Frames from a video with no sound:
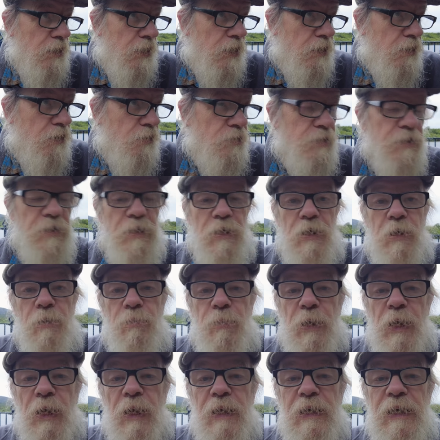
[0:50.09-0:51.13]
I got it
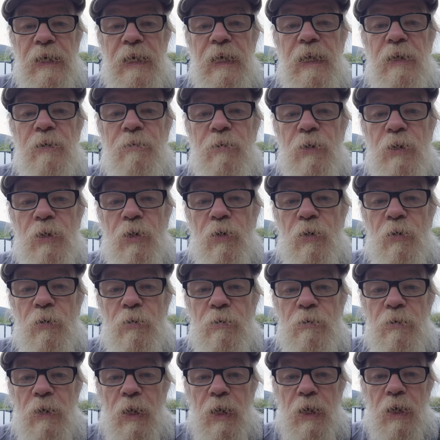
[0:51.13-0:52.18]
about a year
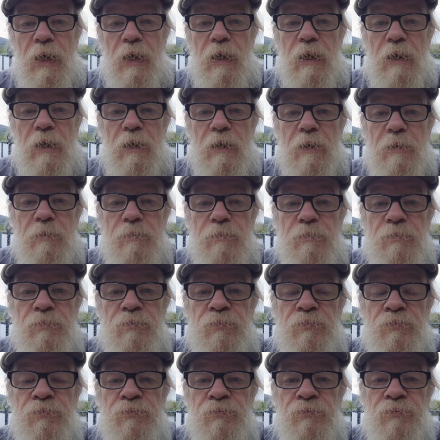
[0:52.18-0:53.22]
ago um,
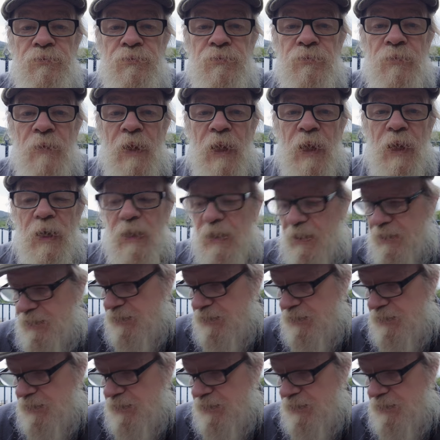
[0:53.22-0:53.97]
and I